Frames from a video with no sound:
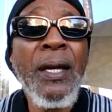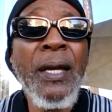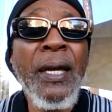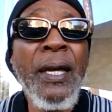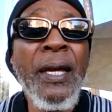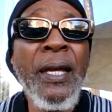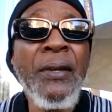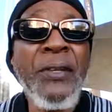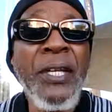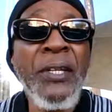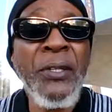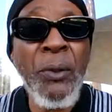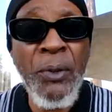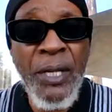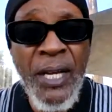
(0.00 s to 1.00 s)
and they
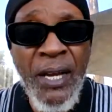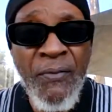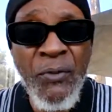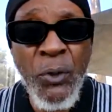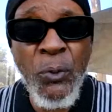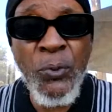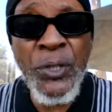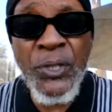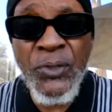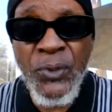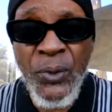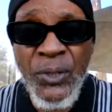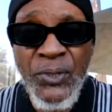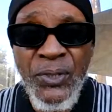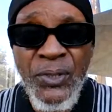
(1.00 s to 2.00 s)
don't have your
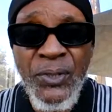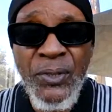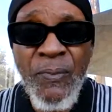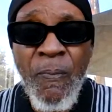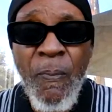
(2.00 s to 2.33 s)
resources,